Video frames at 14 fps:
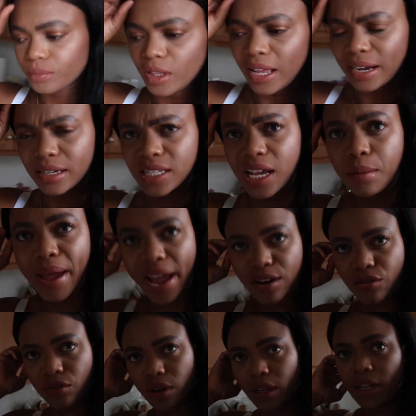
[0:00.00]
like a dead
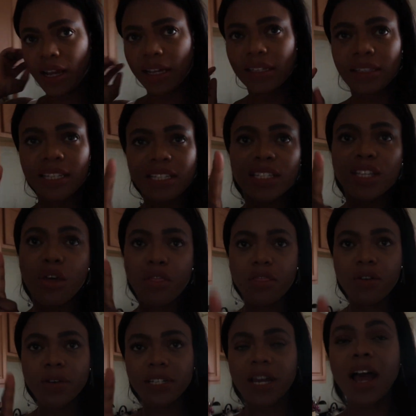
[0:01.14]
battery. Like, this is the
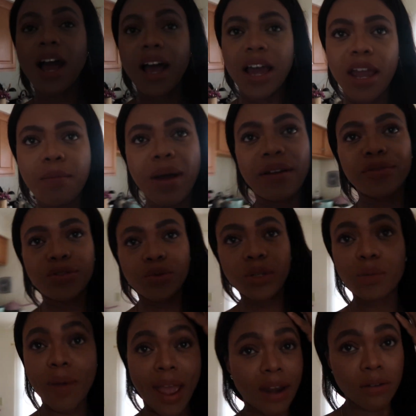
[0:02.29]
third time I've
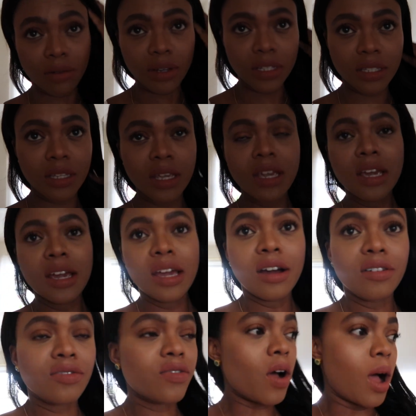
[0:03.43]
switched batteries
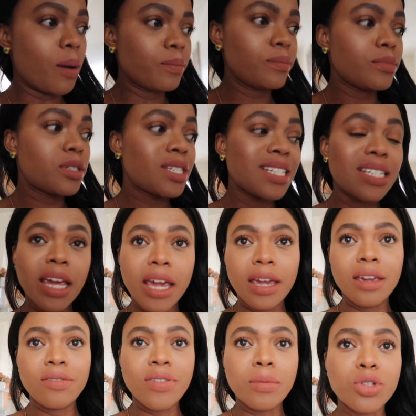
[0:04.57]
from
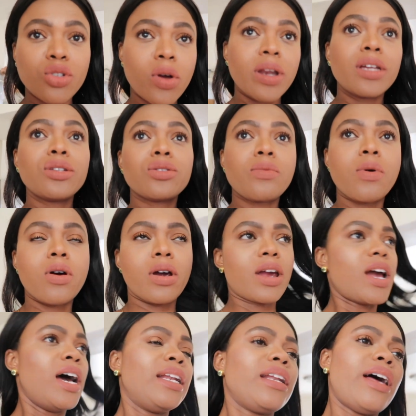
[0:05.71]
today, from starting to work
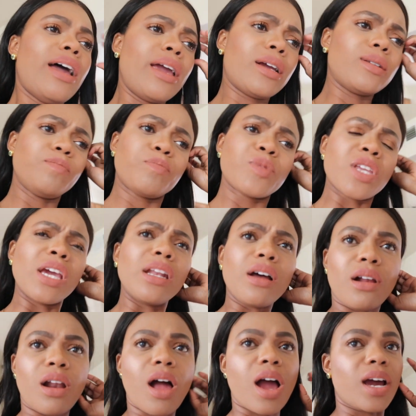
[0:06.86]
at like 10
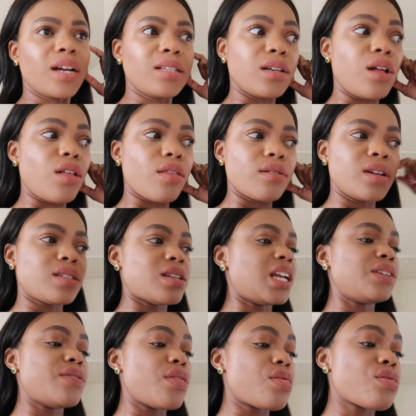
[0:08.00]
o'clock until it's not
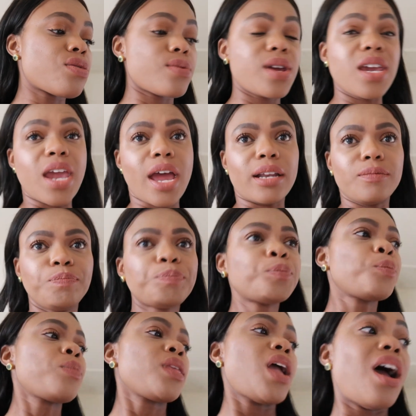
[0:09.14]
even 3 yet.
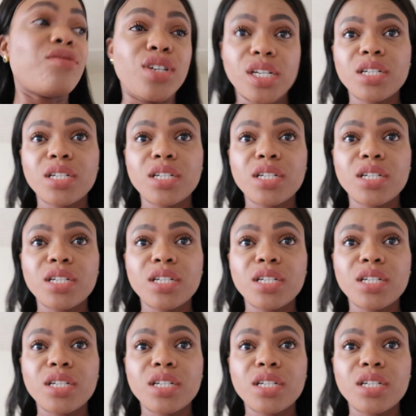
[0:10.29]
I've changed